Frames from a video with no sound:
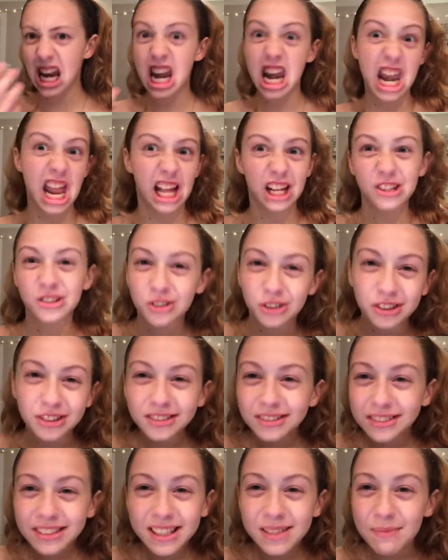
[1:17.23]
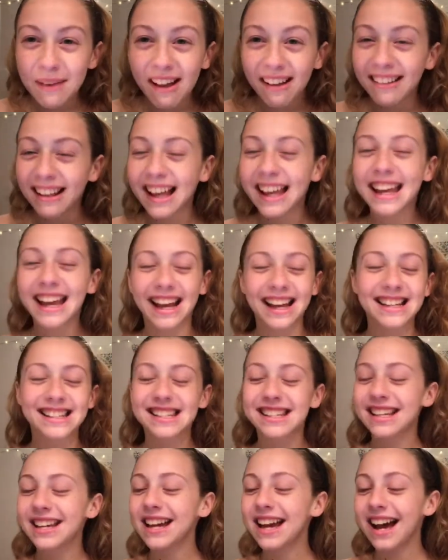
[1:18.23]
natural smell, I
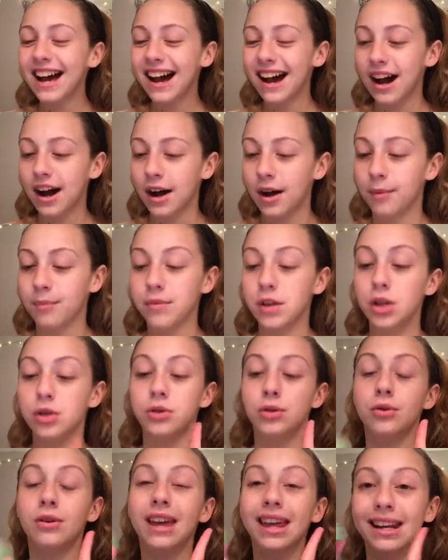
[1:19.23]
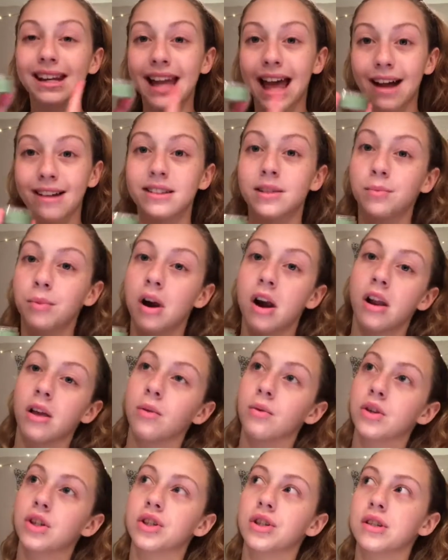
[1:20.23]
guess. You do get an ounce of product,
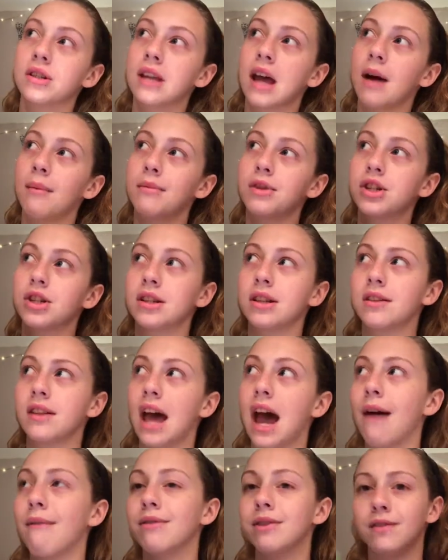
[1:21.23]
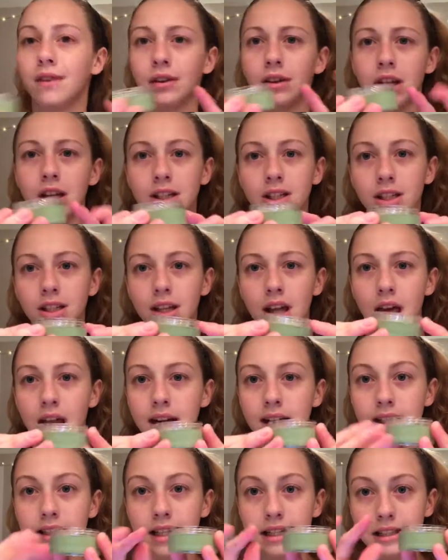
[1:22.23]
which is how much is in the average foundation, and
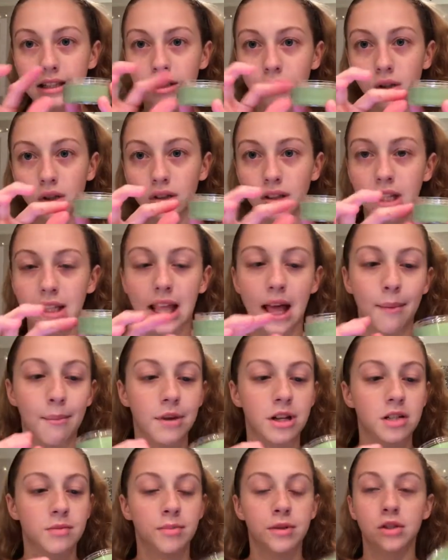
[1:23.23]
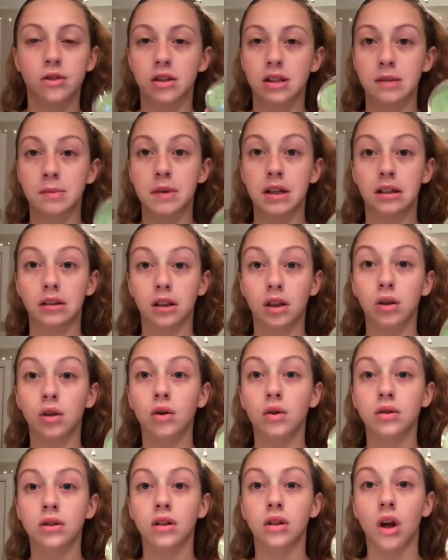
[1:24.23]
it doesn't look like that much, but trust me, a little
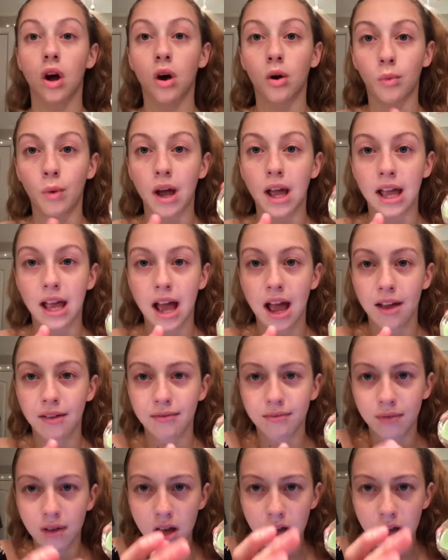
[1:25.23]
goes a long way. I've